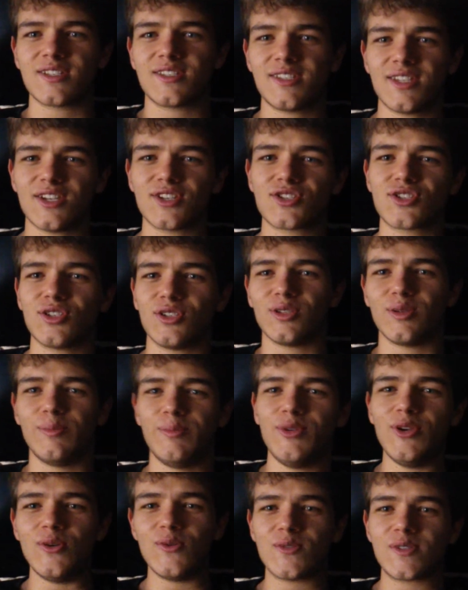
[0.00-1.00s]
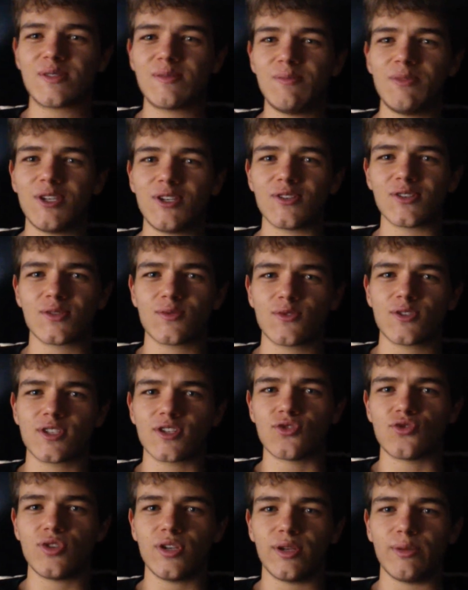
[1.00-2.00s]
sexual abuse because it was a
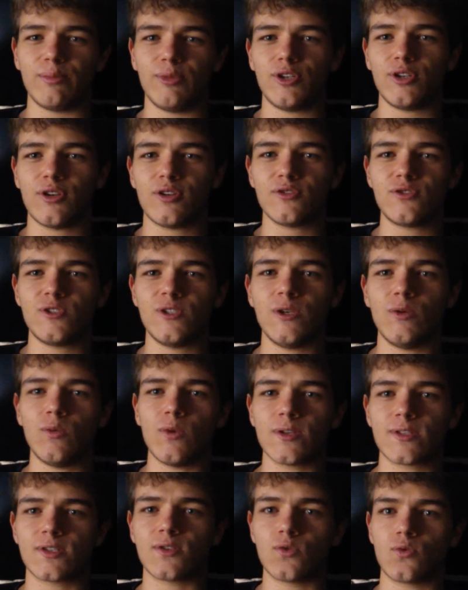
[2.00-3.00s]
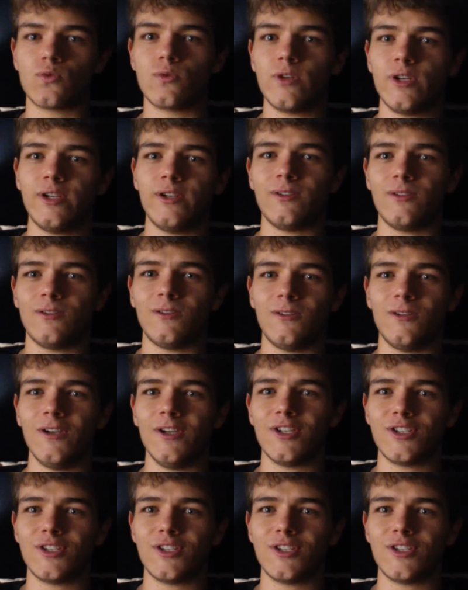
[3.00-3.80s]
dream, you know, she wasn't real.